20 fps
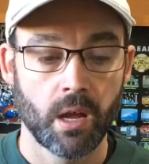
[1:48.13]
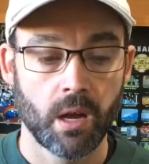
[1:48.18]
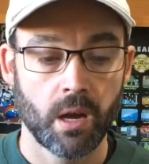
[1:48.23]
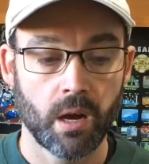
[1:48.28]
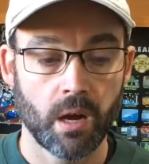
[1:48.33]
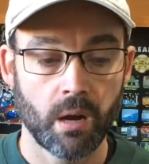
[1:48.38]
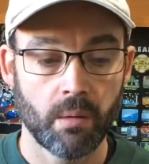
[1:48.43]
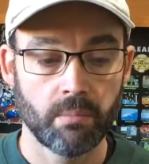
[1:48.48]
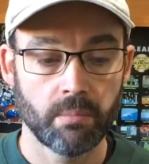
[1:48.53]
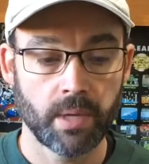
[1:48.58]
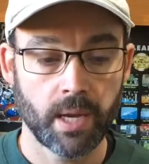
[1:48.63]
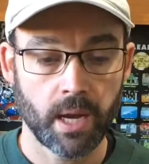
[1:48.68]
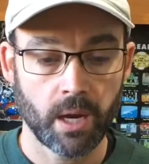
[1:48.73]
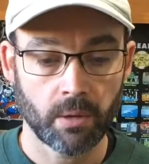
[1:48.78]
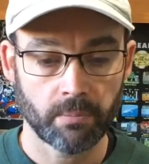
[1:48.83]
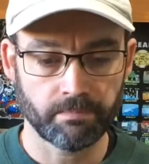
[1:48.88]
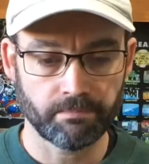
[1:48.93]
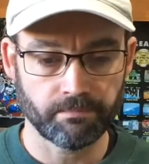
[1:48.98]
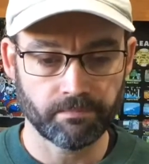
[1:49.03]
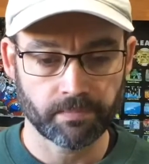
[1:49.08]

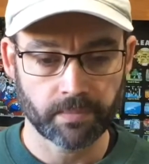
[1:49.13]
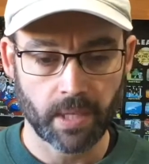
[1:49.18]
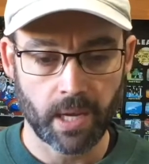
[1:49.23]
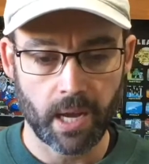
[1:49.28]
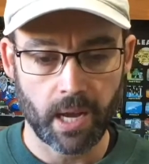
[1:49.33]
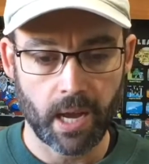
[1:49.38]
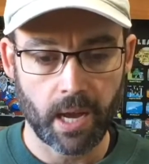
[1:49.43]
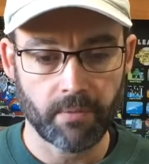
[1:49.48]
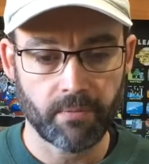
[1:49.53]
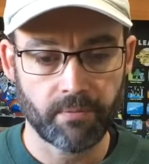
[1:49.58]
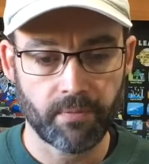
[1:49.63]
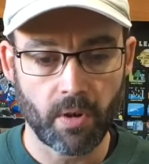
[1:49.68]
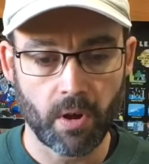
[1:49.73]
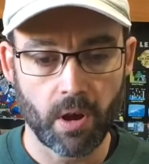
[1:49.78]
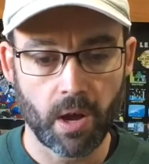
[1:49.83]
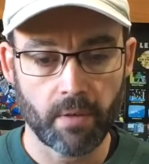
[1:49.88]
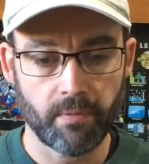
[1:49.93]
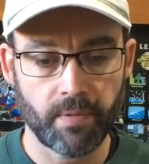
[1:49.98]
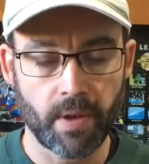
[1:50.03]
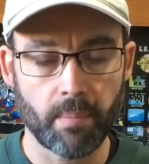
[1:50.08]
Now, I
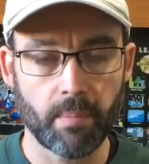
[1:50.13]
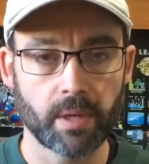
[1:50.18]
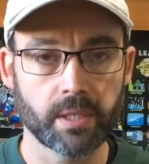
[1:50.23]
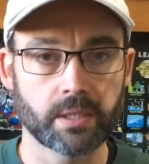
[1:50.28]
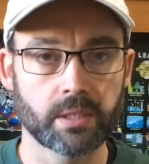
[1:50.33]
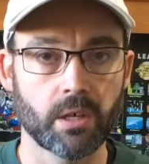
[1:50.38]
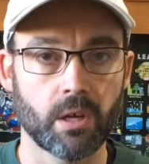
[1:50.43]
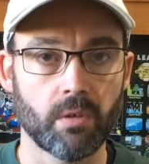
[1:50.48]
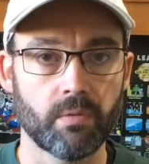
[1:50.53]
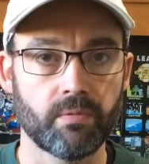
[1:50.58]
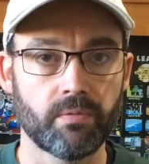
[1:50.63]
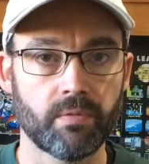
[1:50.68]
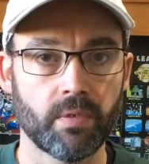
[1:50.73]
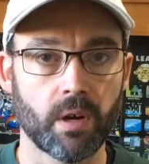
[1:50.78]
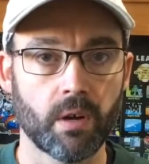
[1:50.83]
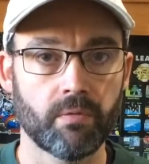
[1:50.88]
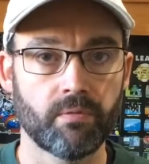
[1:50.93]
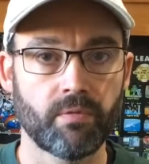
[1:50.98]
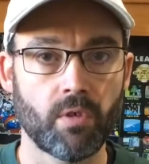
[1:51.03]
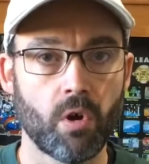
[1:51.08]
found myself
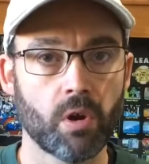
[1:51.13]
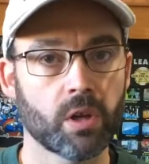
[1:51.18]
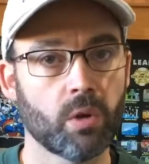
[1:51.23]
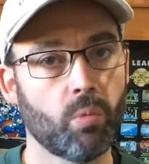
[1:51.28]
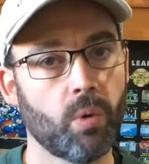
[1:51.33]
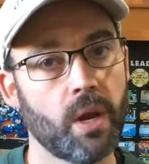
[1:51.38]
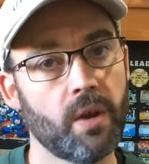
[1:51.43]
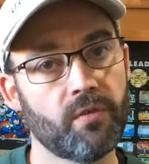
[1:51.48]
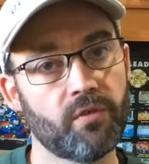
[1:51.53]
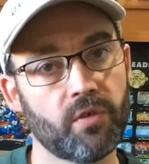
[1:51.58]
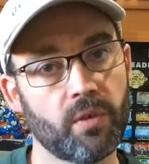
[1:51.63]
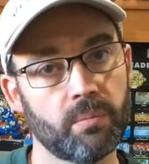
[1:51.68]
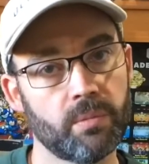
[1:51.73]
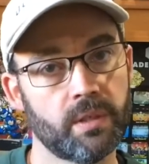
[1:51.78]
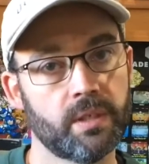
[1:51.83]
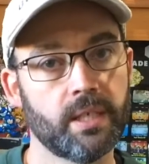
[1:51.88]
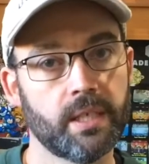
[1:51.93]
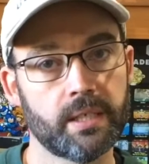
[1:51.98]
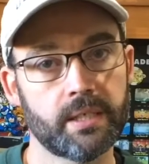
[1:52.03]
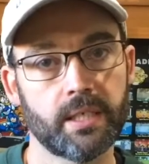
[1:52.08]
falling away from
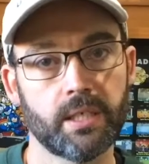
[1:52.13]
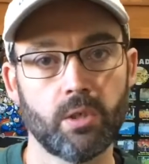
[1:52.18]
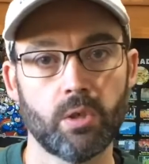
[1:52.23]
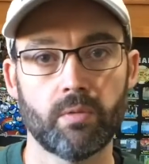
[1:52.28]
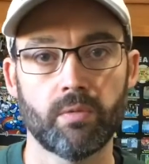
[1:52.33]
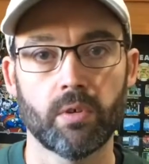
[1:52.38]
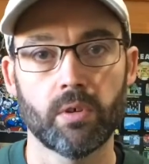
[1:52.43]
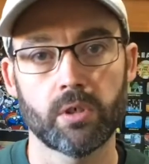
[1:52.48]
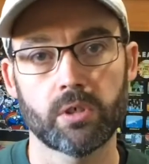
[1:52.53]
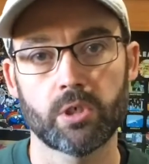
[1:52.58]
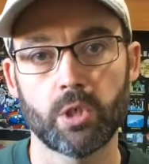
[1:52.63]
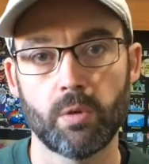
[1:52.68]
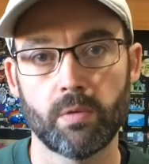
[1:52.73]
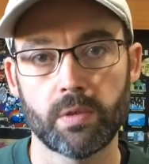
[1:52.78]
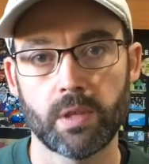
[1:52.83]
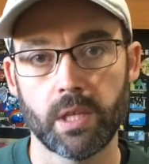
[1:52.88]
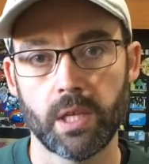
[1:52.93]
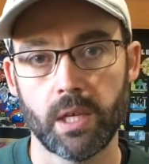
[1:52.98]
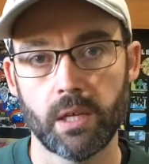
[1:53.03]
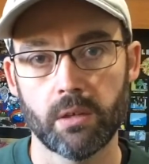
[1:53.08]
the DC universe over
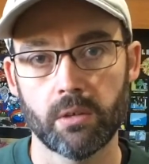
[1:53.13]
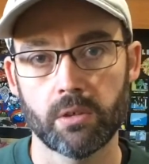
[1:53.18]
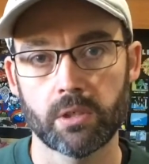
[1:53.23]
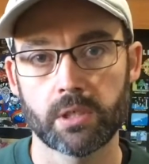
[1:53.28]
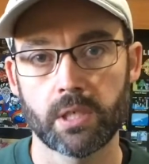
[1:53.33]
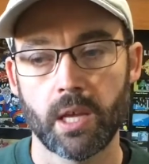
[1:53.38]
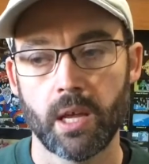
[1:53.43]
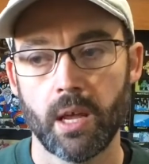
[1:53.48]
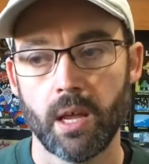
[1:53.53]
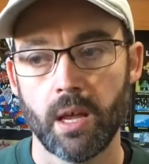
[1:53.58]
the years.